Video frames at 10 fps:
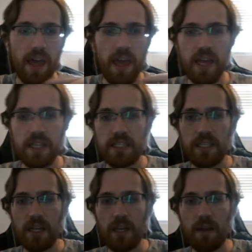it's
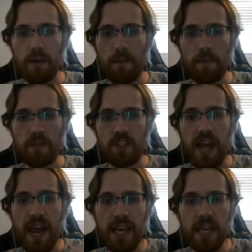
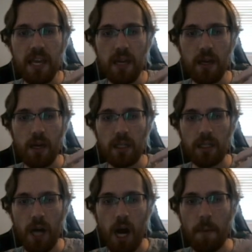taking a
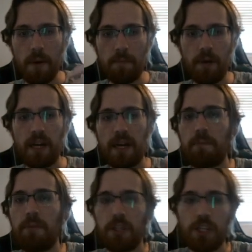common bug and
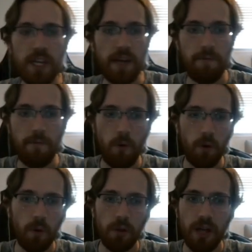pushing it
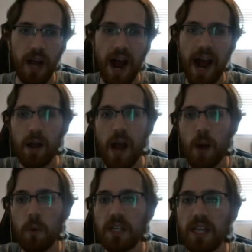forward. I
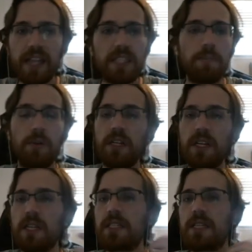would like to put it
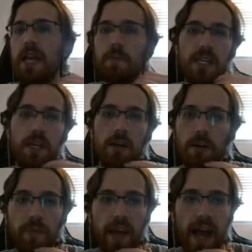in the same
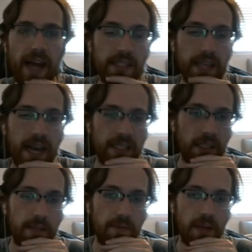tier as
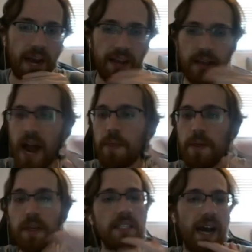Leaveney. I
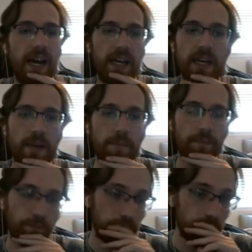think it's kind of neat.
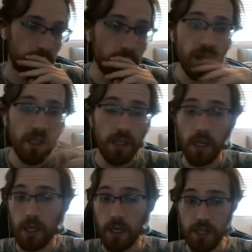
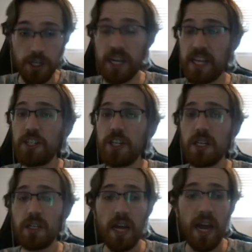
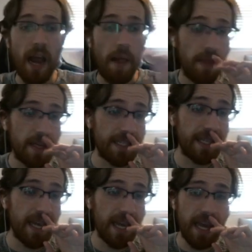Shedinja, this
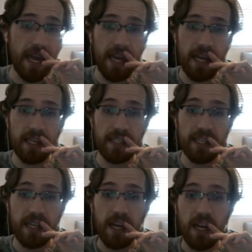thing
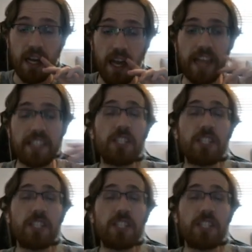it's